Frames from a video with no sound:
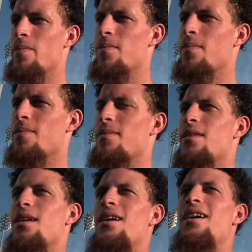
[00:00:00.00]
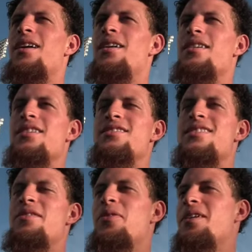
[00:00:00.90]
your unit? It's
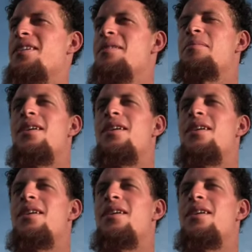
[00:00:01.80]
different.